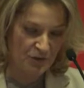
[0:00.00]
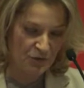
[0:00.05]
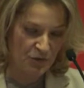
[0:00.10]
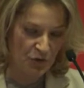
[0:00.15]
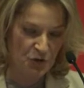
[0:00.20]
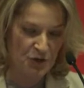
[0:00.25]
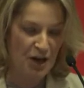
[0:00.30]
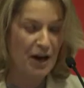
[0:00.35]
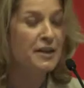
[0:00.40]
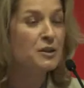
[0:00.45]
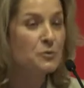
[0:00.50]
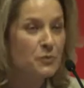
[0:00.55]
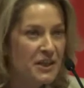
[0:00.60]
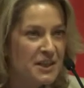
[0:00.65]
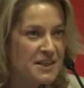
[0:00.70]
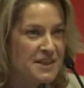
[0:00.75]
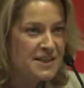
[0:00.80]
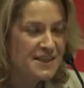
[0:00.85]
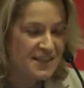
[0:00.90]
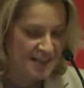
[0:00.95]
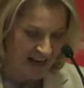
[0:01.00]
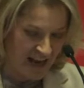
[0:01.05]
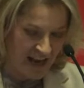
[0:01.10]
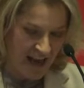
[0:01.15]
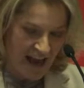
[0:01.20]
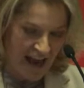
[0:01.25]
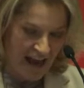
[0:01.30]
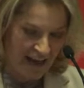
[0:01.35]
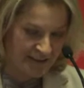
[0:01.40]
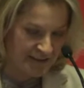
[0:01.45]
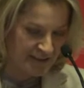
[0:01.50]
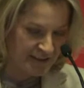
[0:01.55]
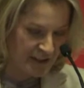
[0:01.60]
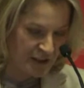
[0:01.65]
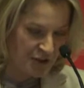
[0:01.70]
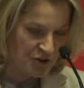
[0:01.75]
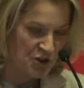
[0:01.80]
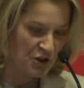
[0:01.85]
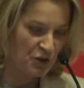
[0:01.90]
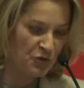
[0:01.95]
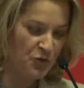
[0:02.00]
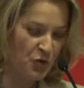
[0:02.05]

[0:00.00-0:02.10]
for nine weeks and teaching